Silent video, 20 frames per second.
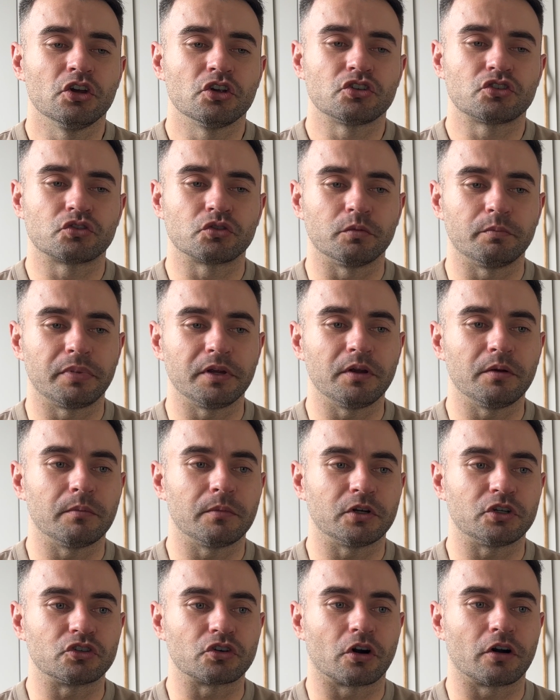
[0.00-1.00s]
should be
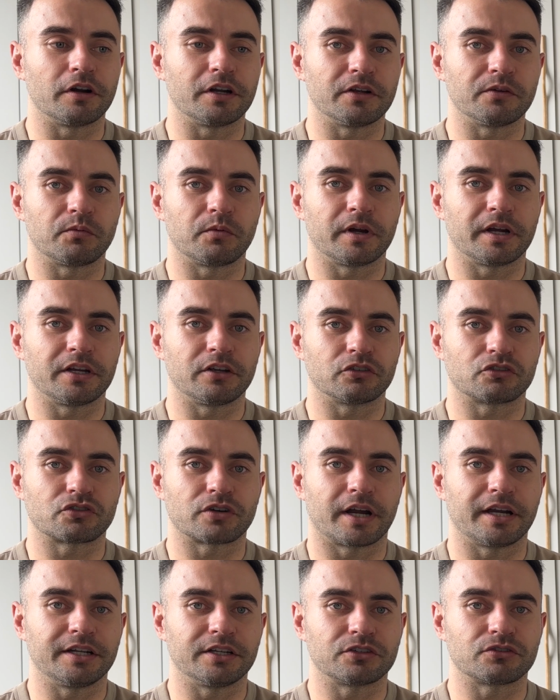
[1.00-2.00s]
majority of where your
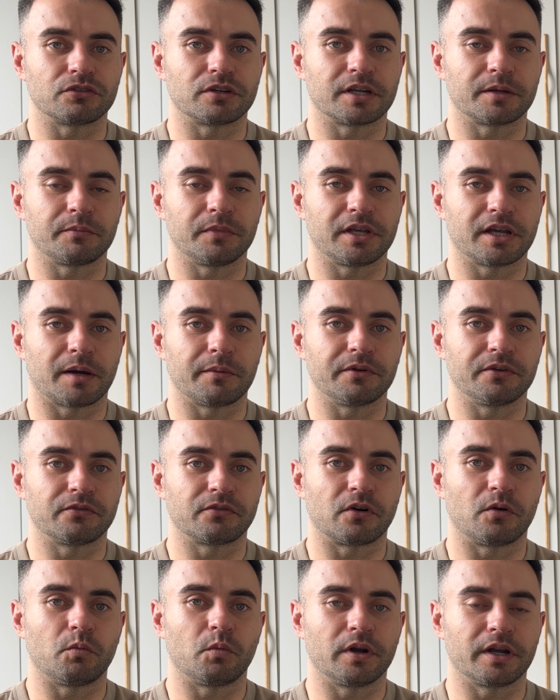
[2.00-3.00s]
training should be coming
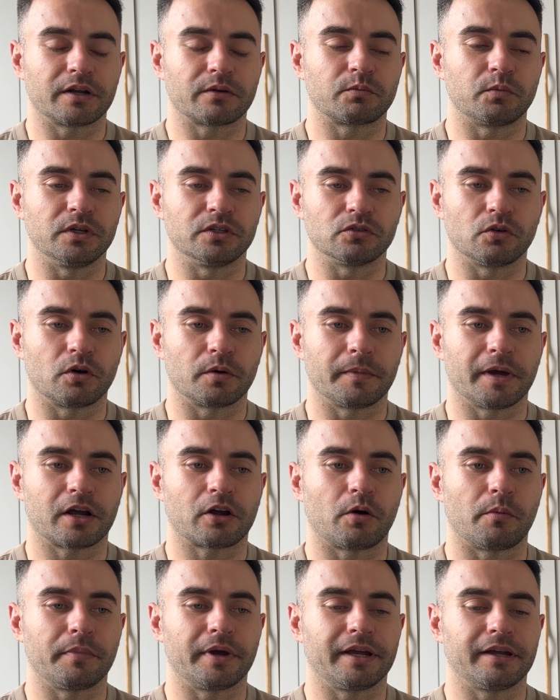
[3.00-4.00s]
from when we're talking about
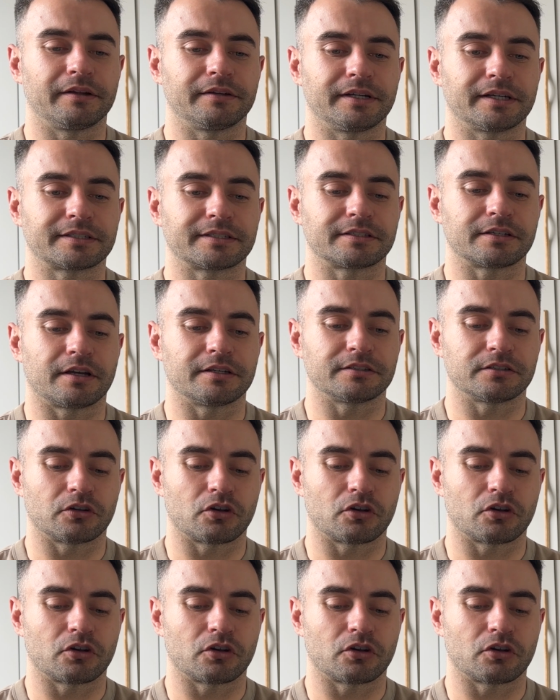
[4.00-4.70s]
compound exercises.